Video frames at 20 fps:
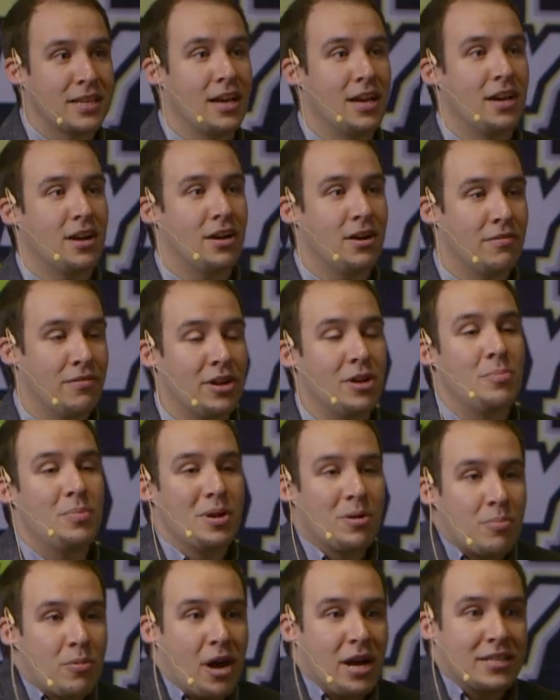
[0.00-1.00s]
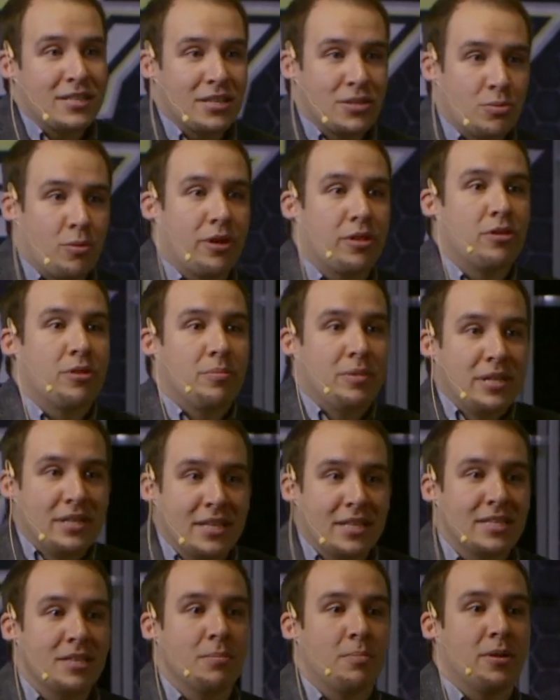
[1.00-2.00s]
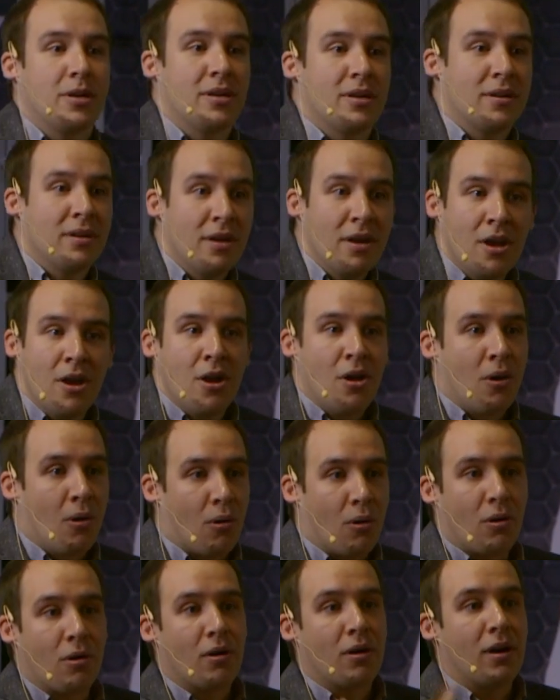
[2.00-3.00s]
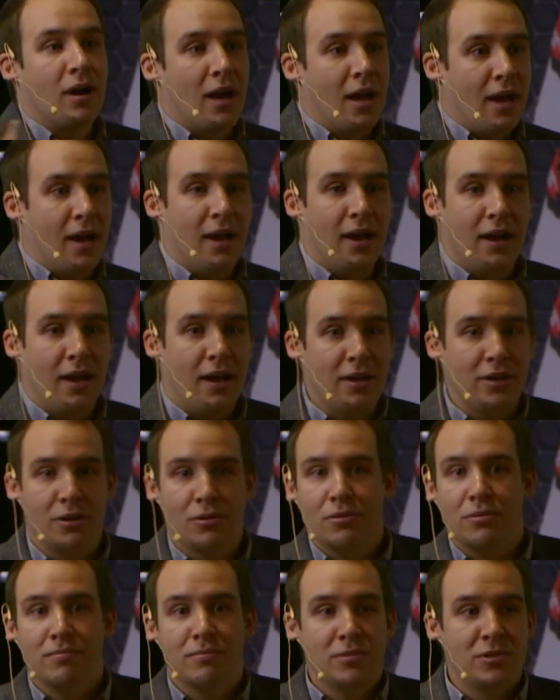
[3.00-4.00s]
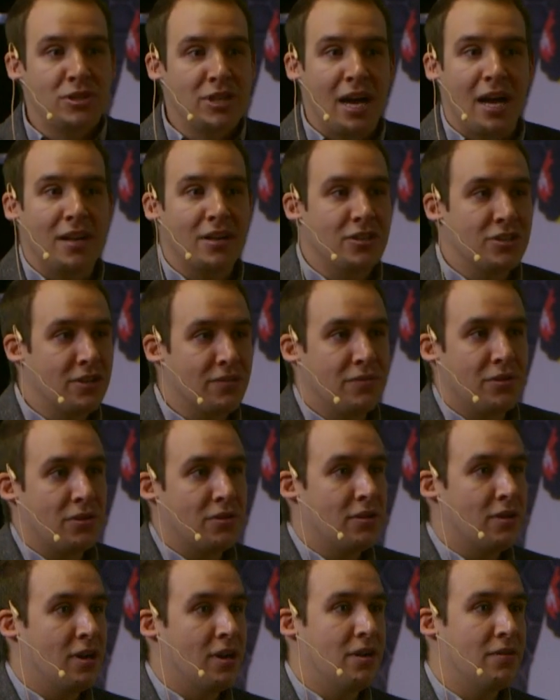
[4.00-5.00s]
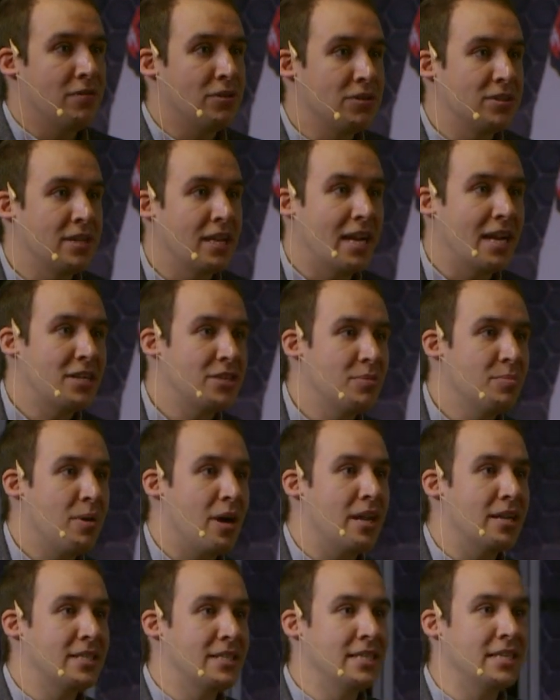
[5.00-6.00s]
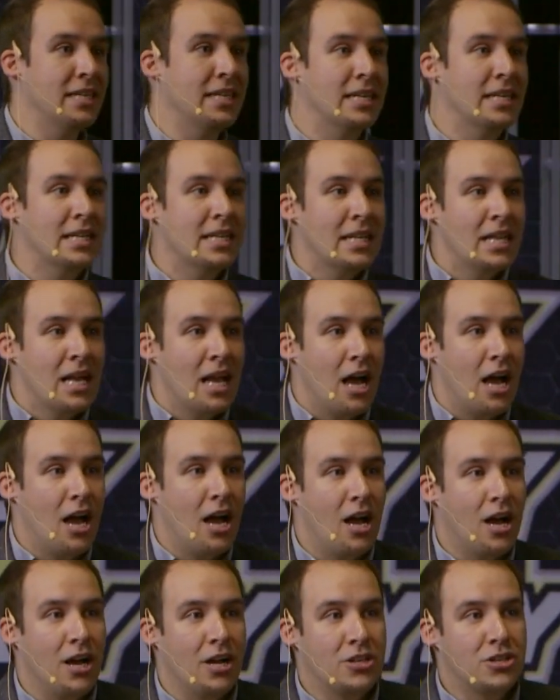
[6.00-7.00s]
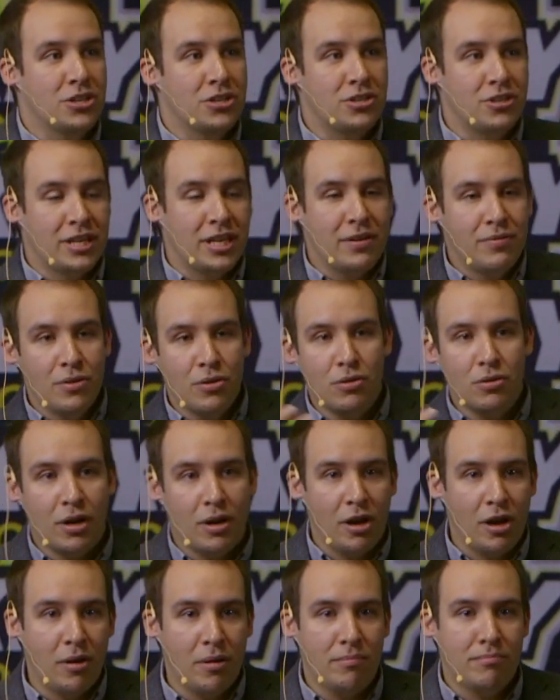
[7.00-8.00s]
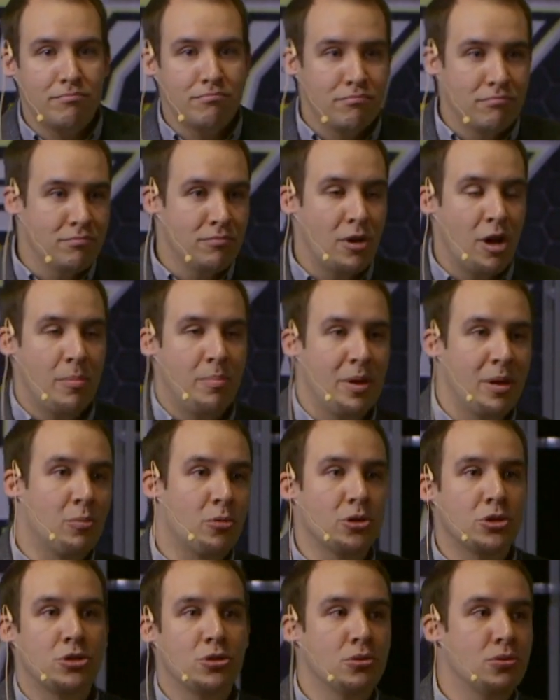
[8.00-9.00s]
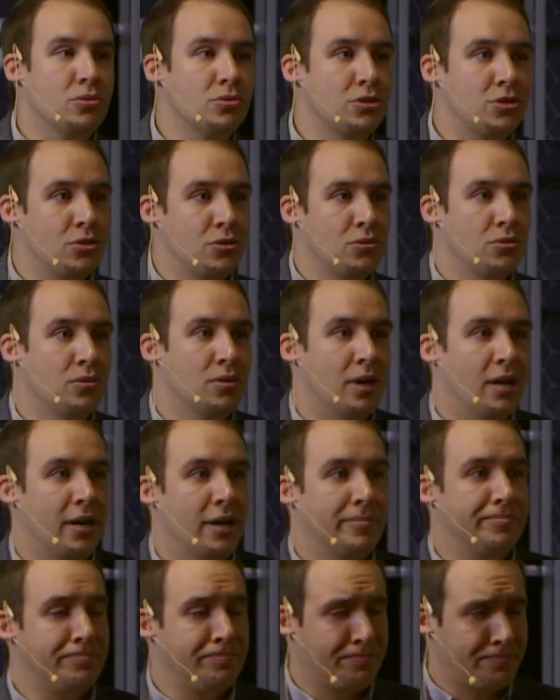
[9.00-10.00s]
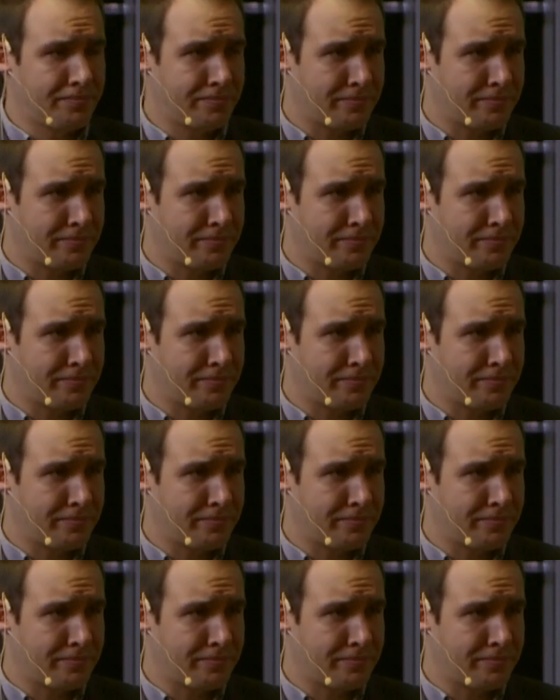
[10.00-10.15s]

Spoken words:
of an appeal process, whether it be discipline or challenge of your selection policy, just to give you a bit more tools to.